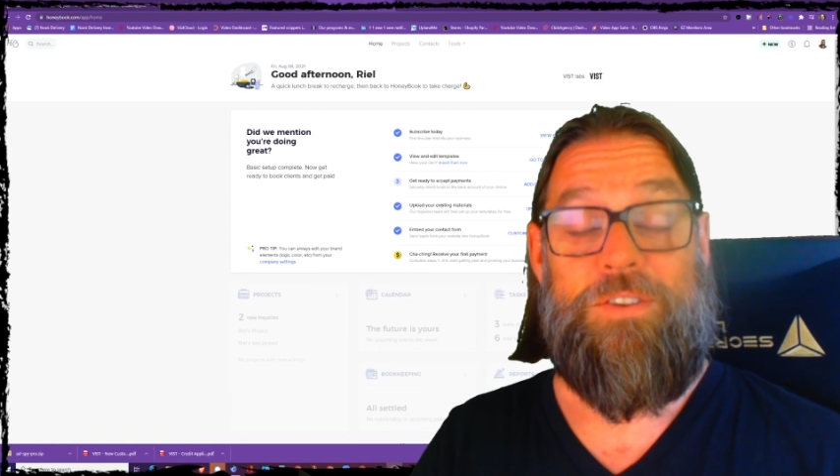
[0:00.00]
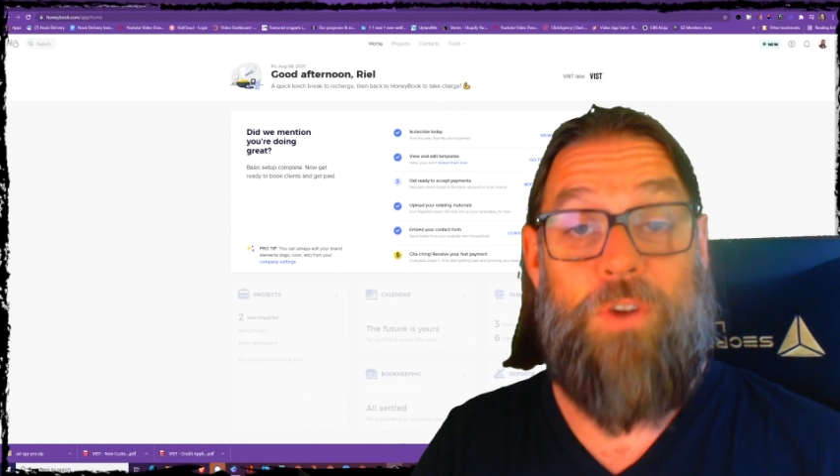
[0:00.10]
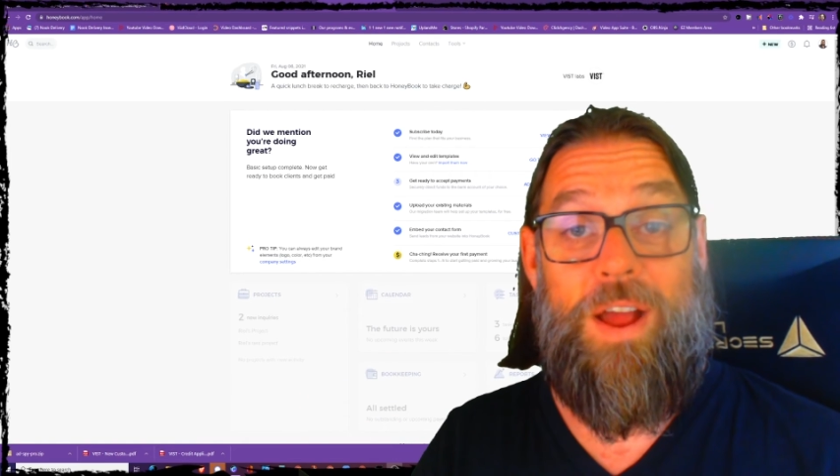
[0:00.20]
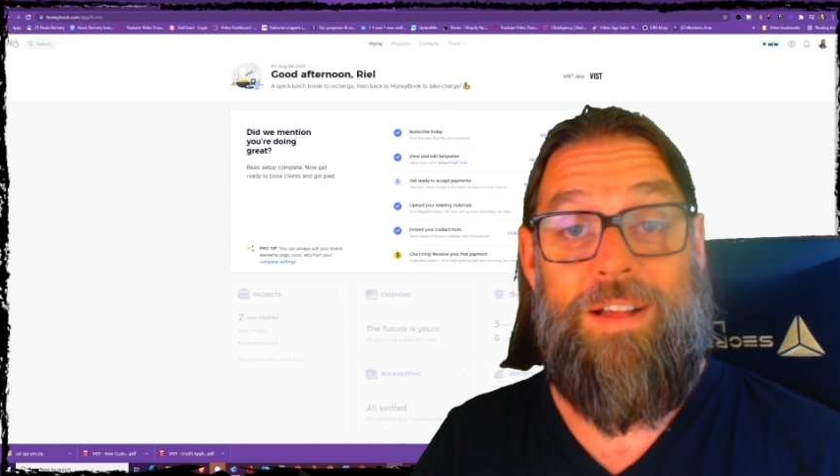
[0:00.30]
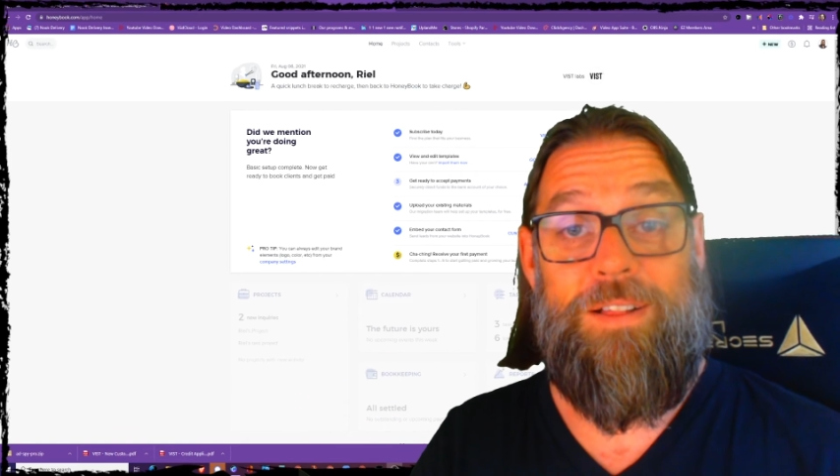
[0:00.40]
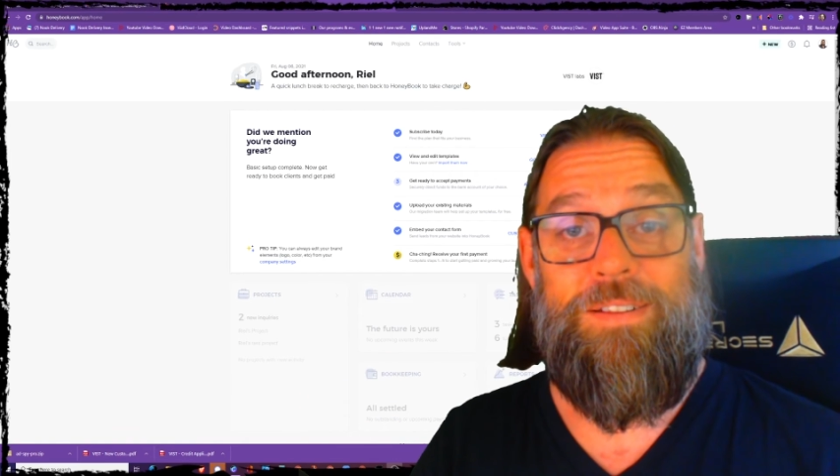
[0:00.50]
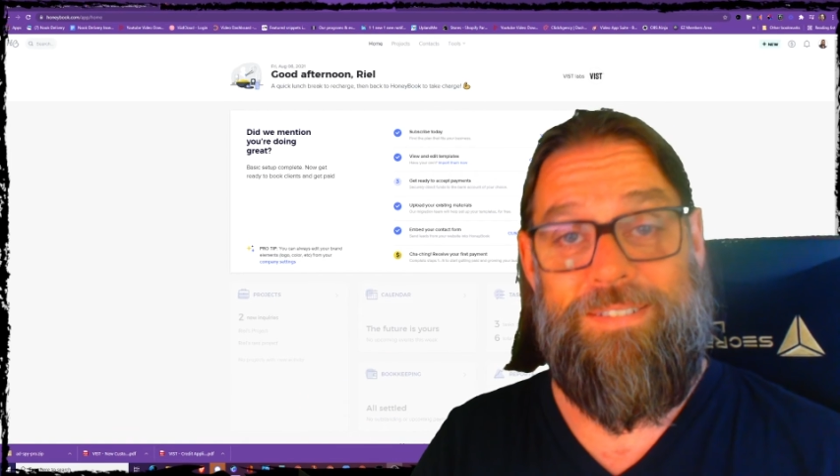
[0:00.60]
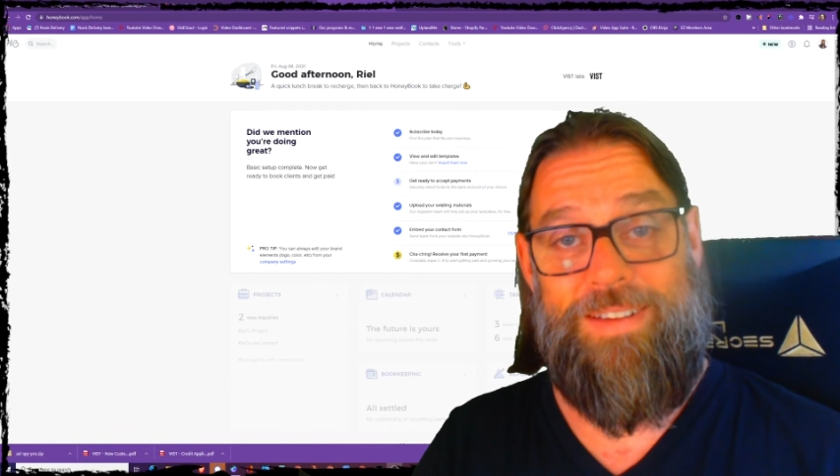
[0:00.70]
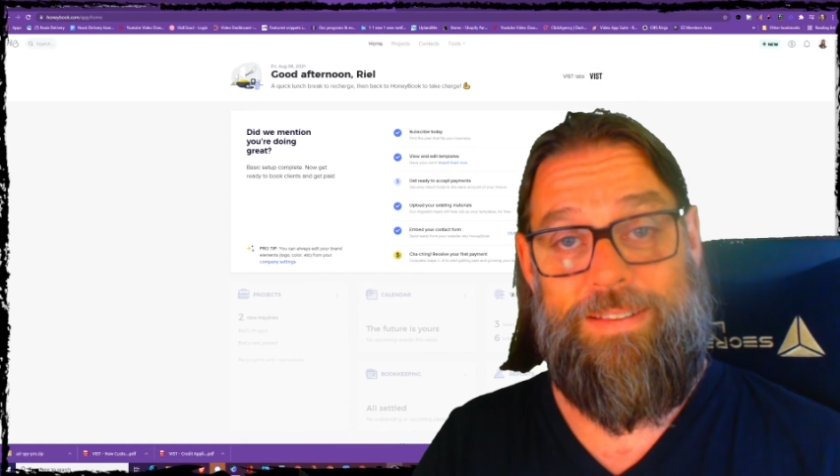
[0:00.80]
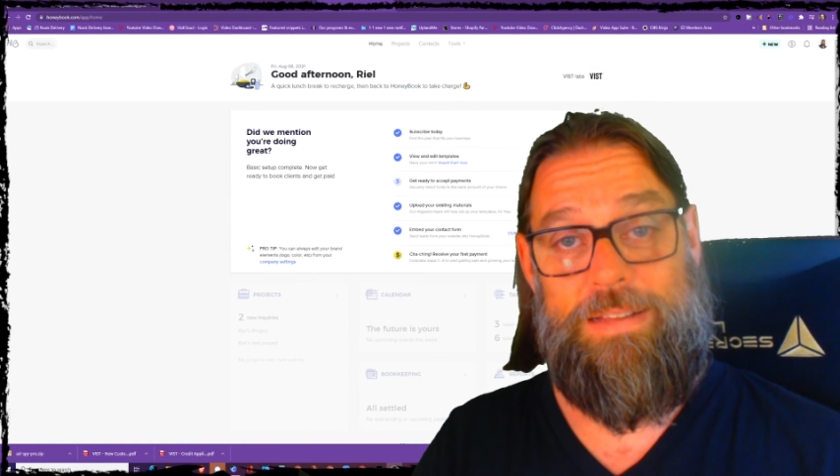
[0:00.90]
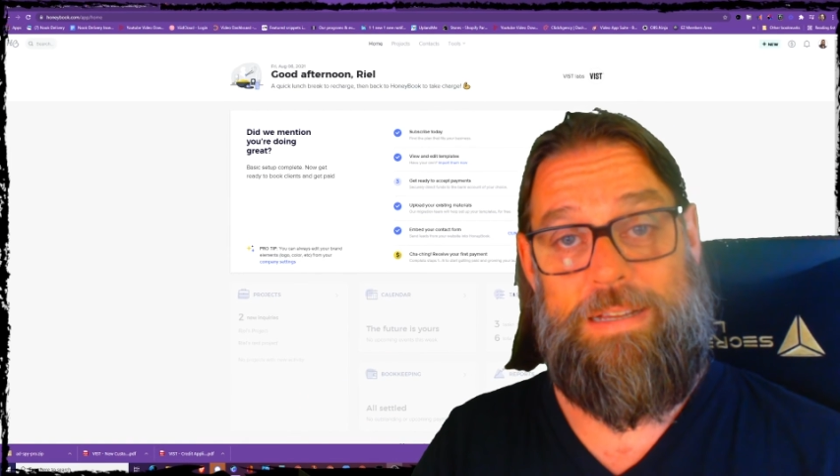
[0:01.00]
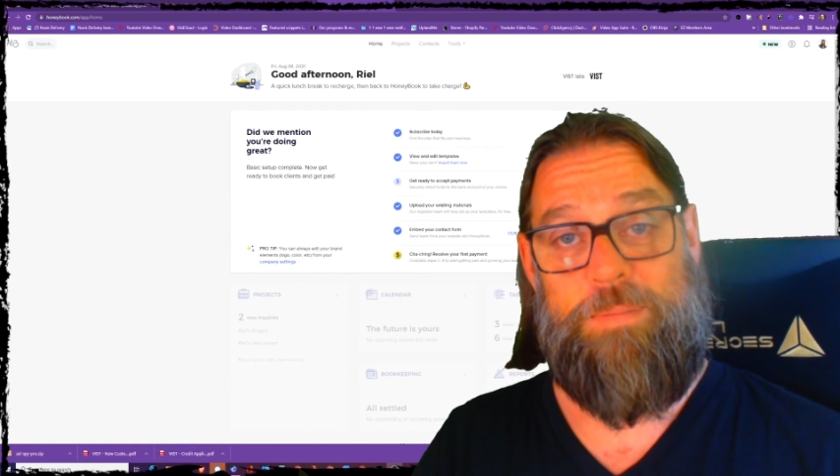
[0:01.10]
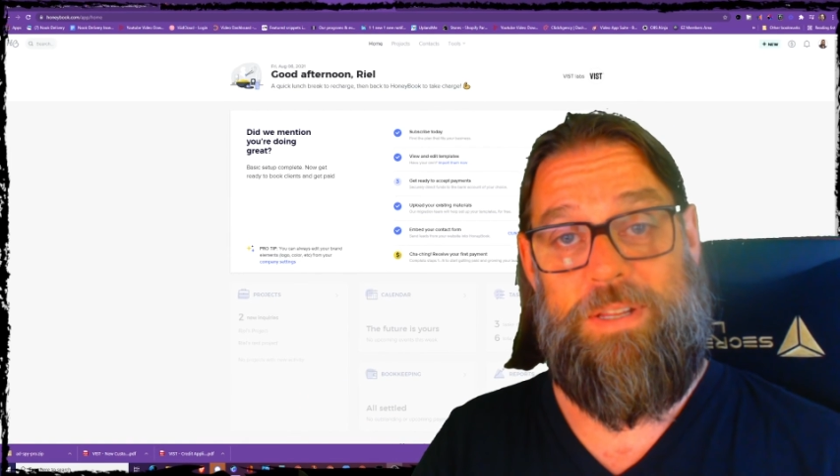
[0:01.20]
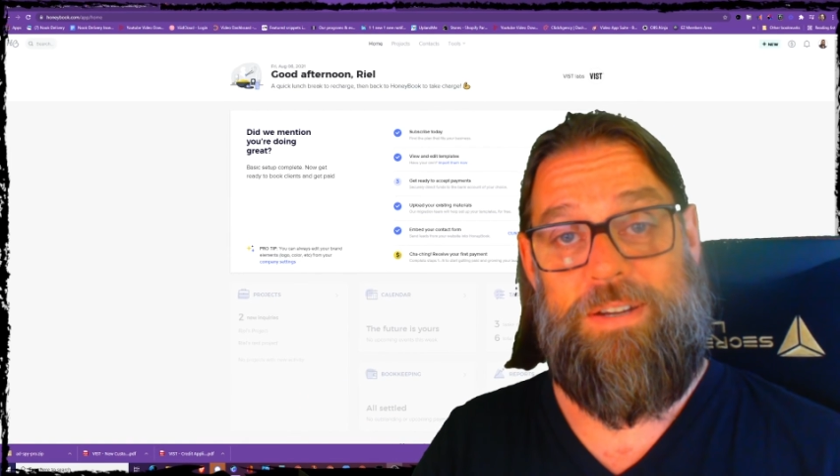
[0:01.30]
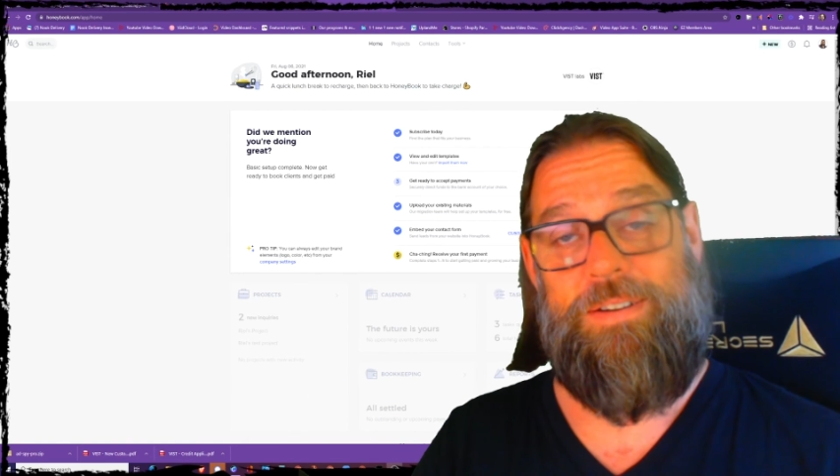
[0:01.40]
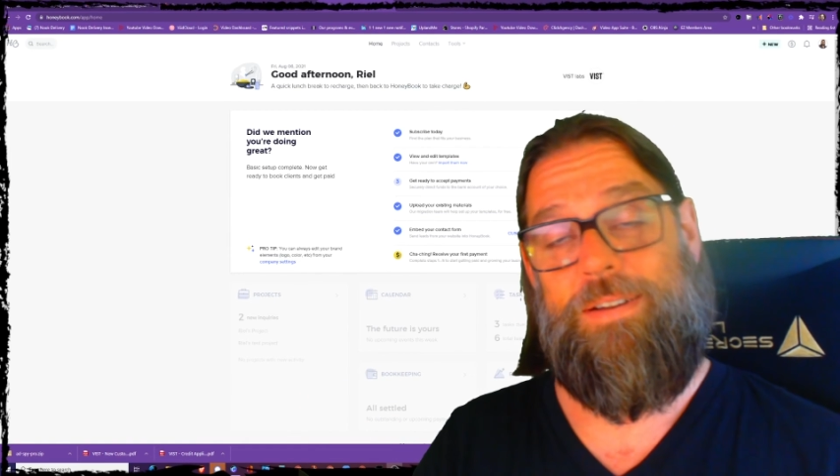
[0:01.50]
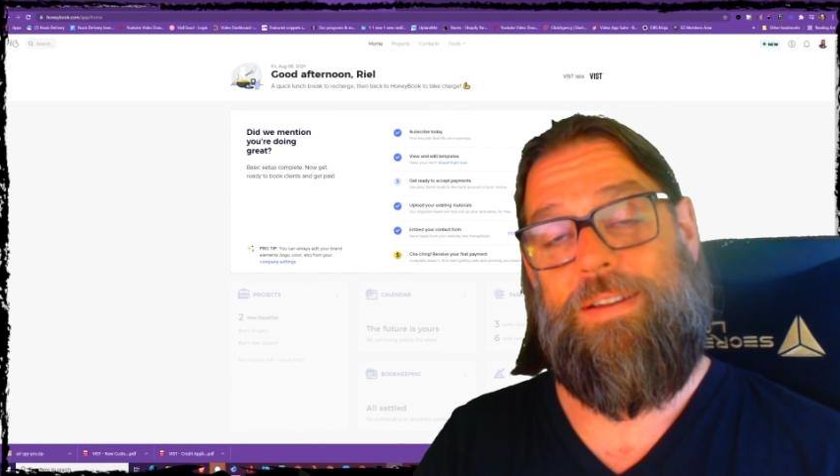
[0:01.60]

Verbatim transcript: trial at the link below,